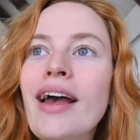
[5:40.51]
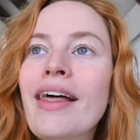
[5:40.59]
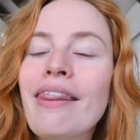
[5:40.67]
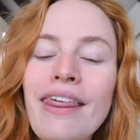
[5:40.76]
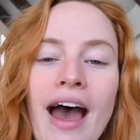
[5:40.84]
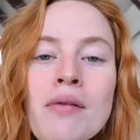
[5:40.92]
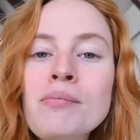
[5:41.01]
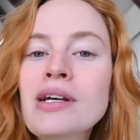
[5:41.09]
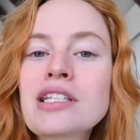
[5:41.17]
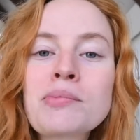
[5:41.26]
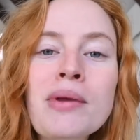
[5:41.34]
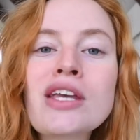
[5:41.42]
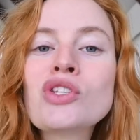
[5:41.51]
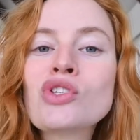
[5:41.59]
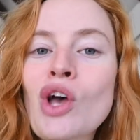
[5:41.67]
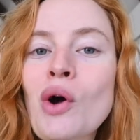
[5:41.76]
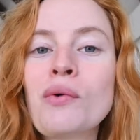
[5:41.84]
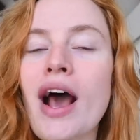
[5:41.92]
that must be
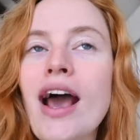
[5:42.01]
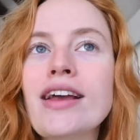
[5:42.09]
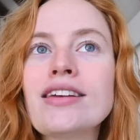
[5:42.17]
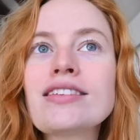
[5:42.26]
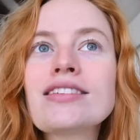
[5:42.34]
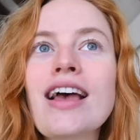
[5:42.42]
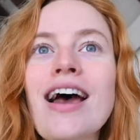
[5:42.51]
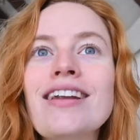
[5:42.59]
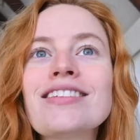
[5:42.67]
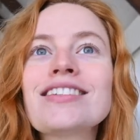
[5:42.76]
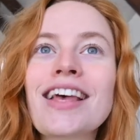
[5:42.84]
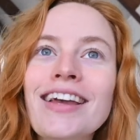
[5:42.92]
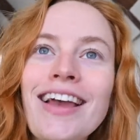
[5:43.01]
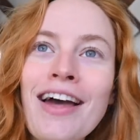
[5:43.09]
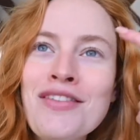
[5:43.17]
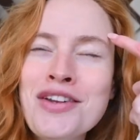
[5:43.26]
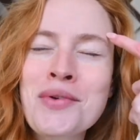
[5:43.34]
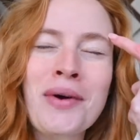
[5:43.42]
so nice. And it's like,
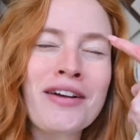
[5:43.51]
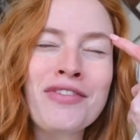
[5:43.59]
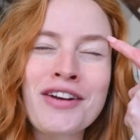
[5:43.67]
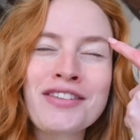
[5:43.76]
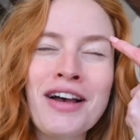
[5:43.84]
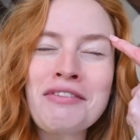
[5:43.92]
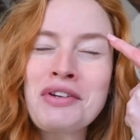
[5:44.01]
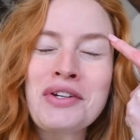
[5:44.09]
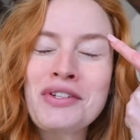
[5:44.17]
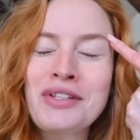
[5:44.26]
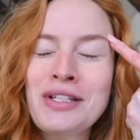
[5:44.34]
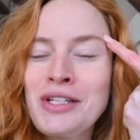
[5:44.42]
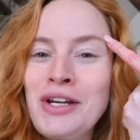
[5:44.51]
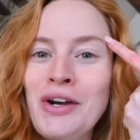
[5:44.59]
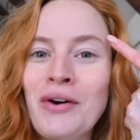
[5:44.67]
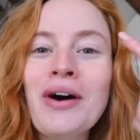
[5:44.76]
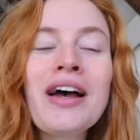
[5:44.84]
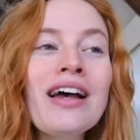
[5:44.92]
Cathrin, you work for yourself, you could do this
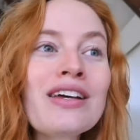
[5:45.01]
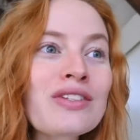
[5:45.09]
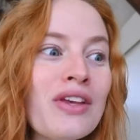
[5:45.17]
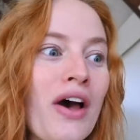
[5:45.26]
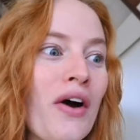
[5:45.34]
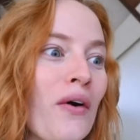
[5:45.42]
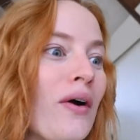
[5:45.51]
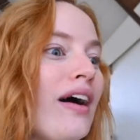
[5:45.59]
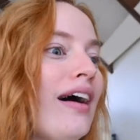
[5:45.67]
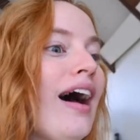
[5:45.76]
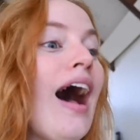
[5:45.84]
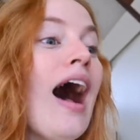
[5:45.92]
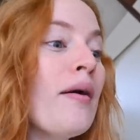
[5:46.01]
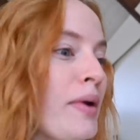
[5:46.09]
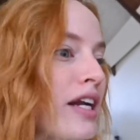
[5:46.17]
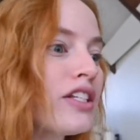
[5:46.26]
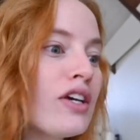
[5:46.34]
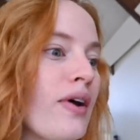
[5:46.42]
too. So I'm
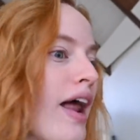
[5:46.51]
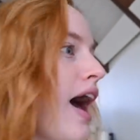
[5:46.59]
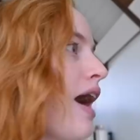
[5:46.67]
gonna do it.